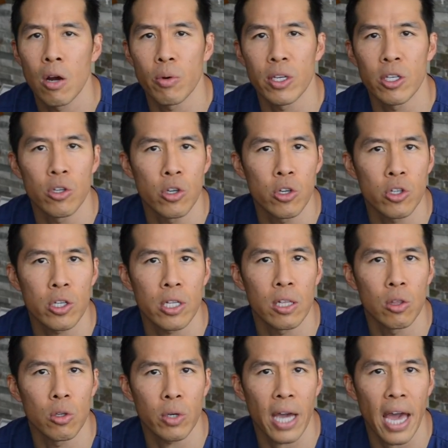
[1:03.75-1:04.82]
we usually
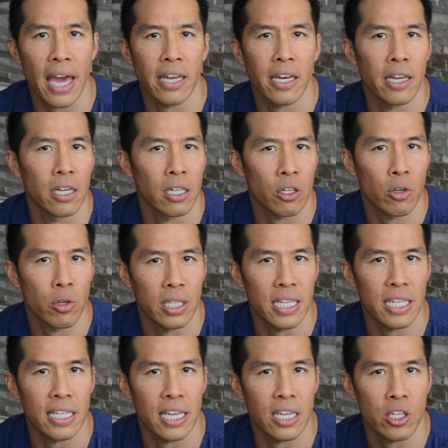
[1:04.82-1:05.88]
look at an
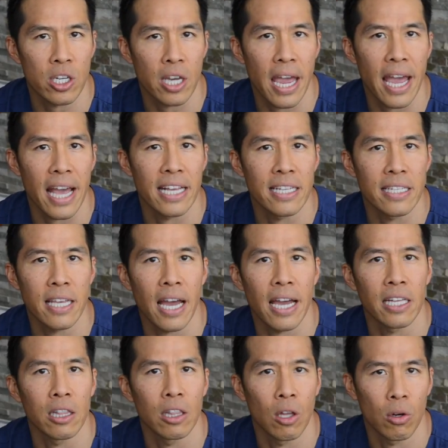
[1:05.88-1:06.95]
acrylic denture as
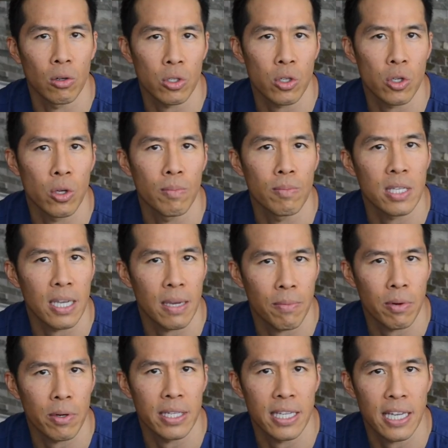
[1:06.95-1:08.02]
a long-term
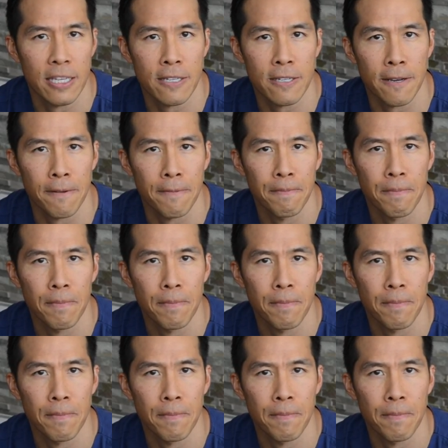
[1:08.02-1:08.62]
temporary denture.